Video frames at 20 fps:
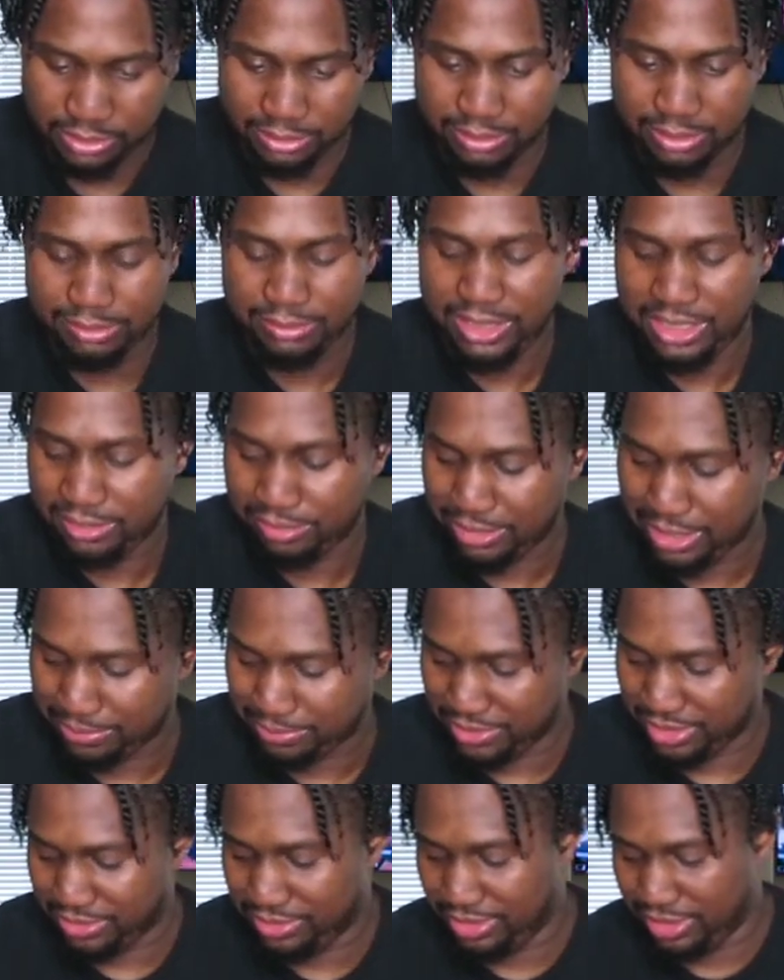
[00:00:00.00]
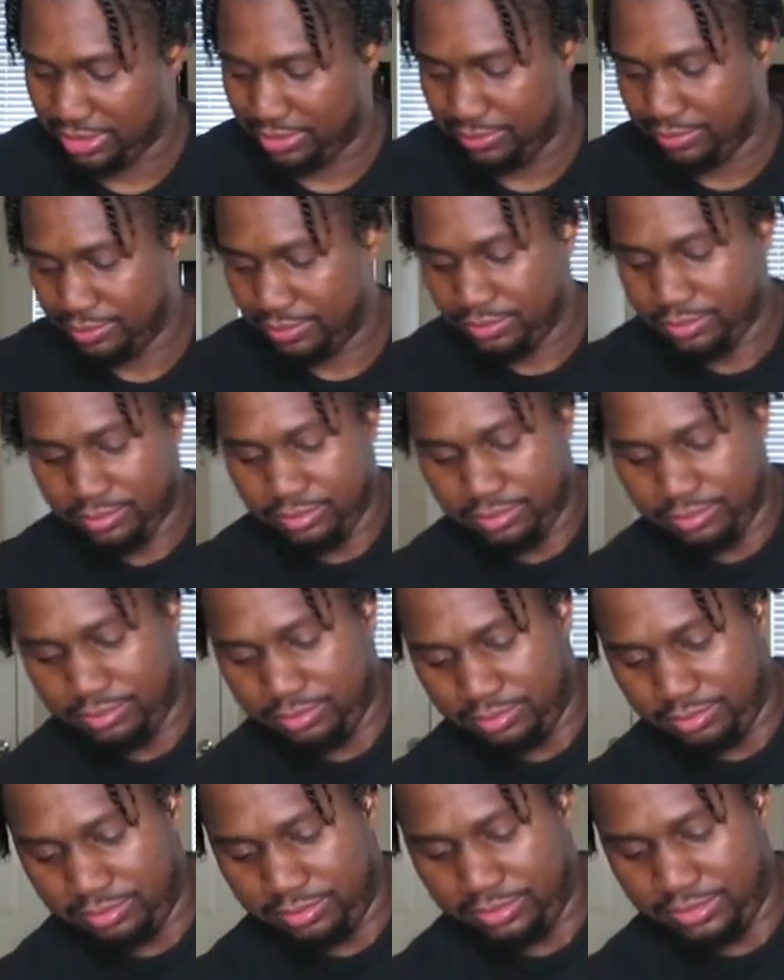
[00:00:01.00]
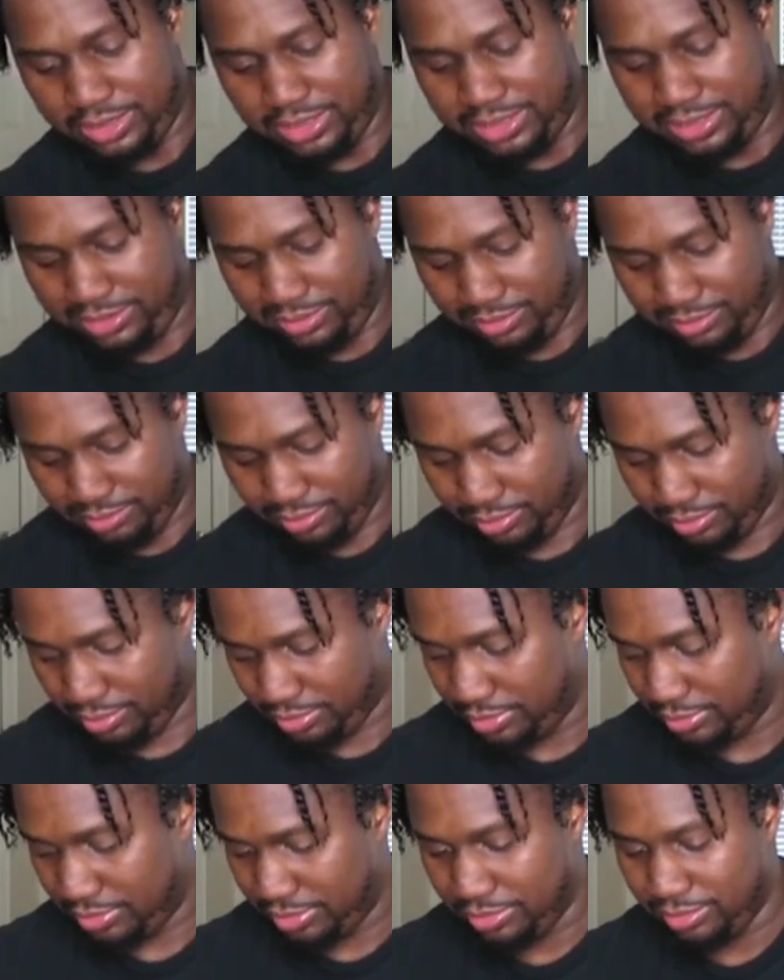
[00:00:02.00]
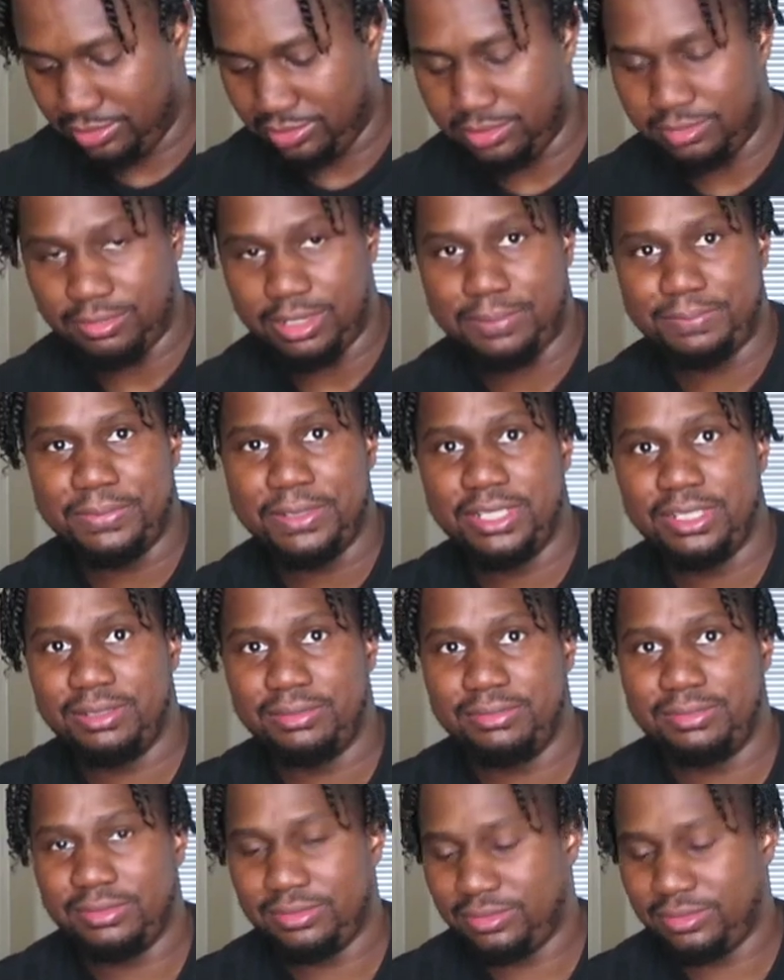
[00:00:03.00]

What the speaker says: I'm about to wrap this up. Alright, I'm gonna wrap it up.